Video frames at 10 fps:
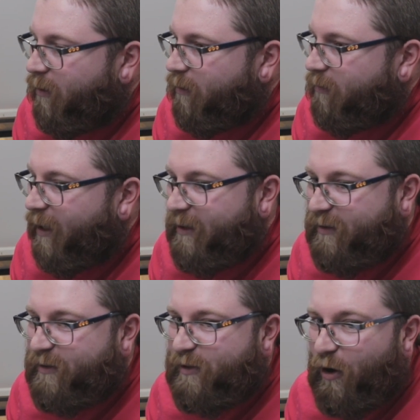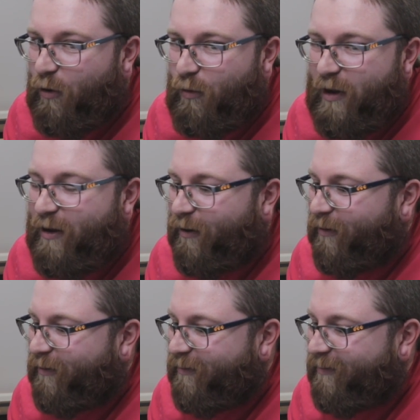That is so
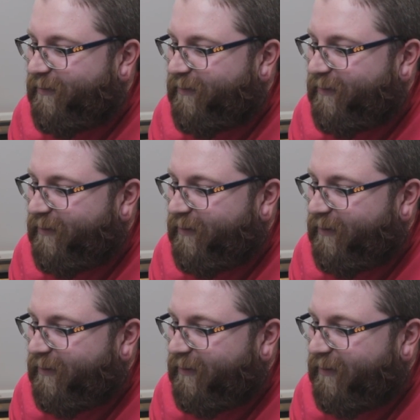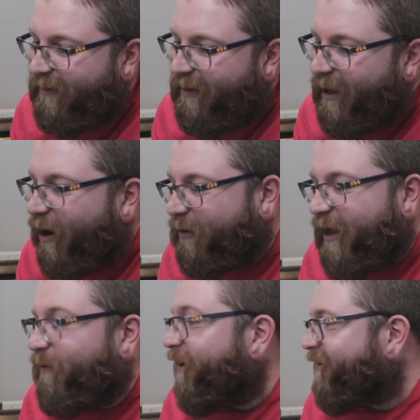weird.
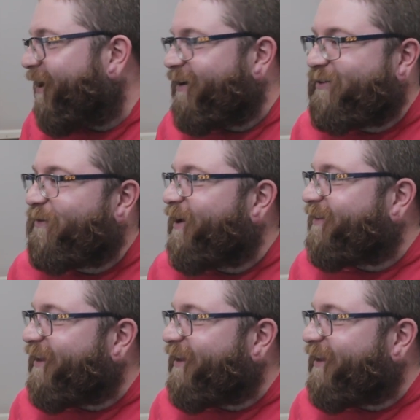Okay, wait, guys, wait.